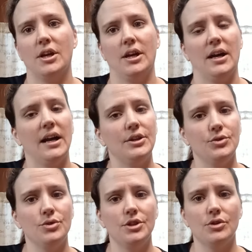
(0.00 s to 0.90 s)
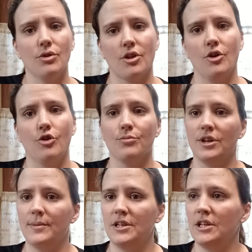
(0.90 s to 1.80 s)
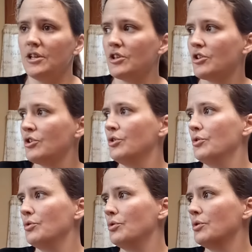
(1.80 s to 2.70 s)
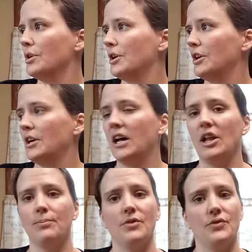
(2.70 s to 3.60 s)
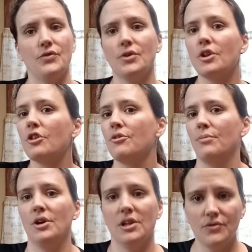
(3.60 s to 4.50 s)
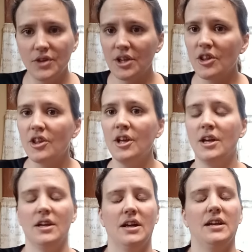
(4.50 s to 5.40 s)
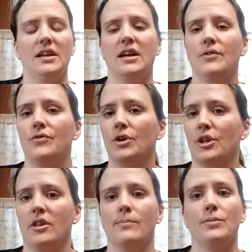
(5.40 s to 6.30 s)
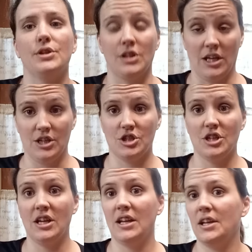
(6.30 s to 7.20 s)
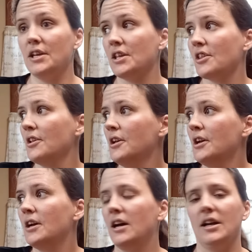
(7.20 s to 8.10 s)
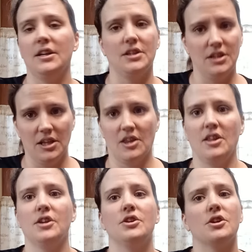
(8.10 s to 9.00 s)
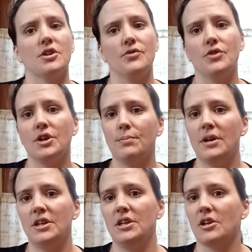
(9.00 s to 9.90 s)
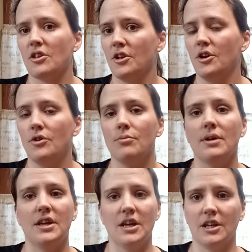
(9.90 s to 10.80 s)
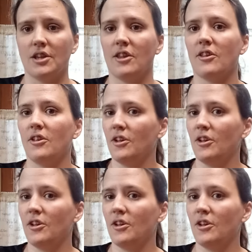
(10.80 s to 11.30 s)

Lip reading: I do use home remedies to help with smaller things. I have, for example, tension headaches. I did see a doctor for it many years ago. My head's